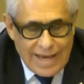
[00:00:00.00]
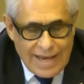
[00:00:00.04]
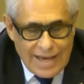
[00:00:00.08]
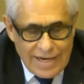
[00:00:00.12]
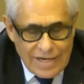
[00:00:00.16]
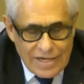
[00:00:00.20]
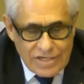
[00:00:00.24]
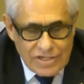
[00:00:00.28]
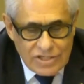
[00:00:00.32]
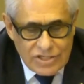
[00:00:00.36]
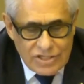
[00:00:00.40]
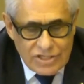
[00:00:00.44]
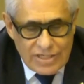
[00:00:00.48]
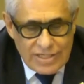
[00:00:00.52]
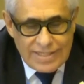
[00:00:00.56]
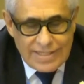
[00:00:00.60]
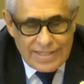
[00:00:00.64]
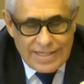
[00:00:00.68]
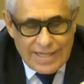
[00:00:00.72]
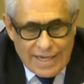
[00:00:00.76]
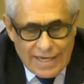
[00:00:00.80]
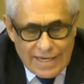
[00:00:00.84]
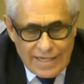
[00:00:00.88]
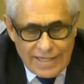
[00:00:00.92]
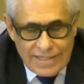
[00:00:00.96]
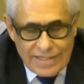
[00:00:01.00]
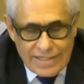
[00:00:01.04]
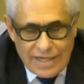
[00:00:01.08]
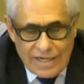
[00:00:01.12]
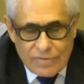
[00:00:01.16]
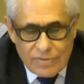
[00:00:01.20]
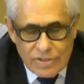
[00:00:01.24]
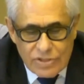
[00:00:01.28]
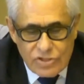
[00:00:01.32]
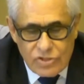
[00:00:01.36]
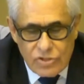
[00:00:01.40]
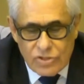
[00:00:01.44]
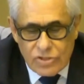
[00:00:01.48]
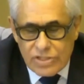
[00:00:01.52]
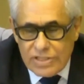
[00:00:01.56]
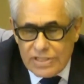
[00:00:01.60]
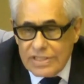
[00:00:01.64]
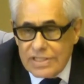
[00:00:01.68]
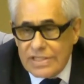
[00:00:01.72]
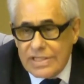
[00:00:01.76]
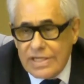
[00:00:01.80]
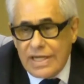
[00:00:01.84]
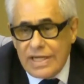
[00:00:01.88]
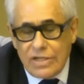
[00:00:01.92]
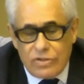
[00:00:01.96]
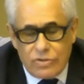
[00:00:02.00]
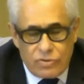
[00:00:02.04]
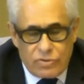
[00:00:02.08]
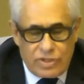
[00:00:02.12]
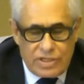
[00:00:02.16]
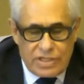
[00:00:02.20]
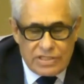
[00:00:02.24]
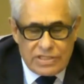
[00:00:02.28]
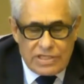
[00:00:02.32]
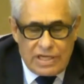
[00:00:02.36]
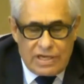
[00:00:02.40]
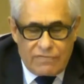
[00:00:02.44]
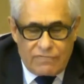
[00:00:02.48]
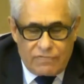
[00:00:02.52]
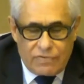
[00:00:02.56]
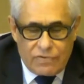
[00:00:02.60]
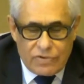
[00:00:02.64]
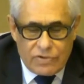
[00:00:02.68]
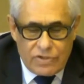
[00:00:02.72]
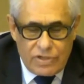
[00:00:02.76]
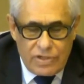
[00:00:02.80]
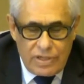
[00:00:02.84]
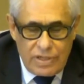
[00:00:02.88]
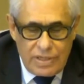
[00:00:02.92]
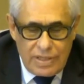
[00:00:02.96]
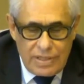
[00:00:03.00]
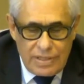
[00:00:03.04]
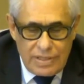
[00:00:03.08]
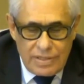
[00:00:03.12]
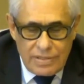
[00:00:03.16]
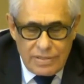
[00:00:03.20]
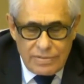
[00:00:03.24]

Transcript: energy, talent, and resources into this effort.